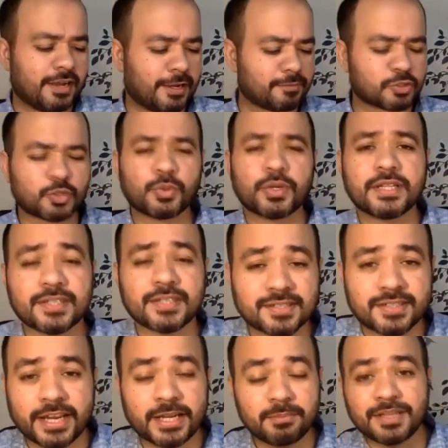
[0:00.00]
students'
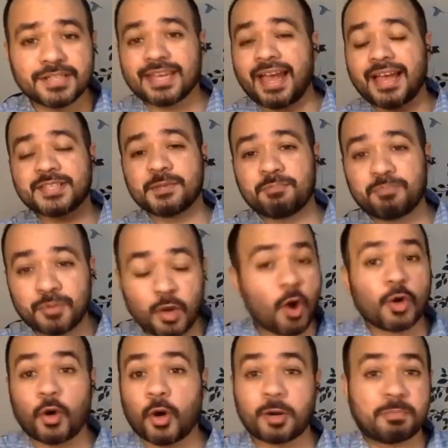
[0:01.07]
assignments as a
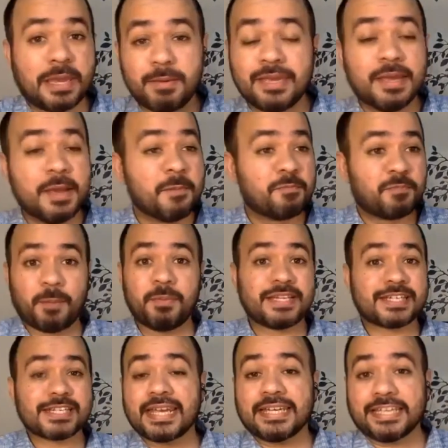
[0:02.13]
blog, or maybe
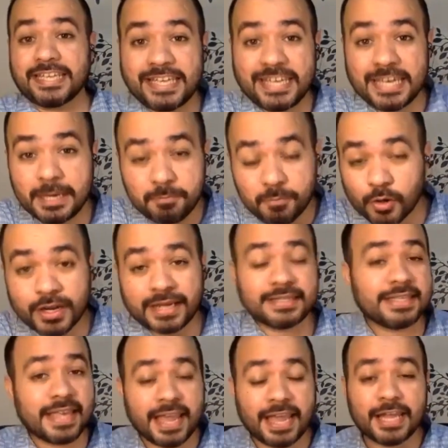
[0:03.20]
publishing an ebook at
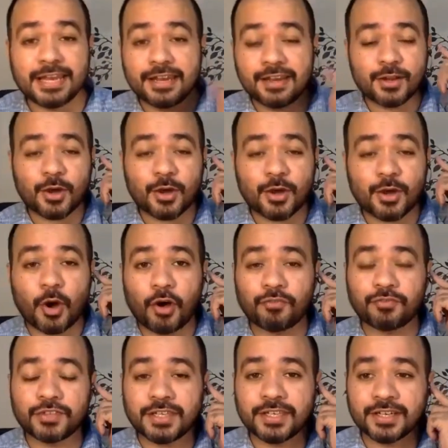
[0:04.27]
the end
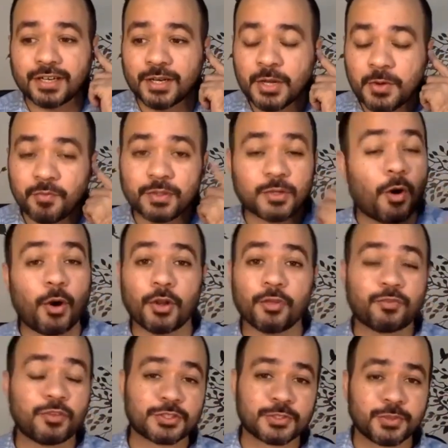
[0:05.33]
of the year with all of
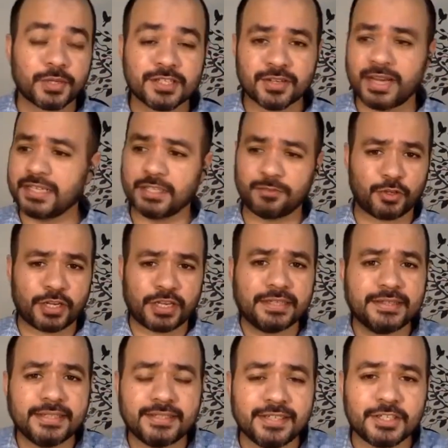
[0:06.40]
your students, right? If you're a
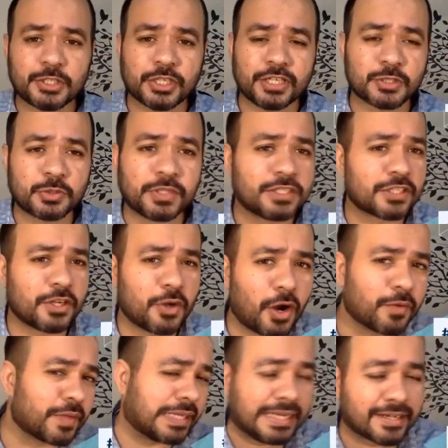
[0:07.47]
Hindi teacher and students are not
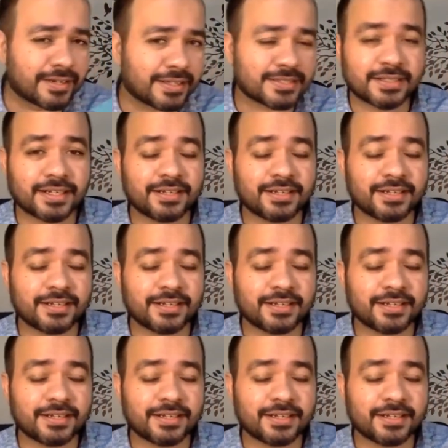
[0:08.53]
very interested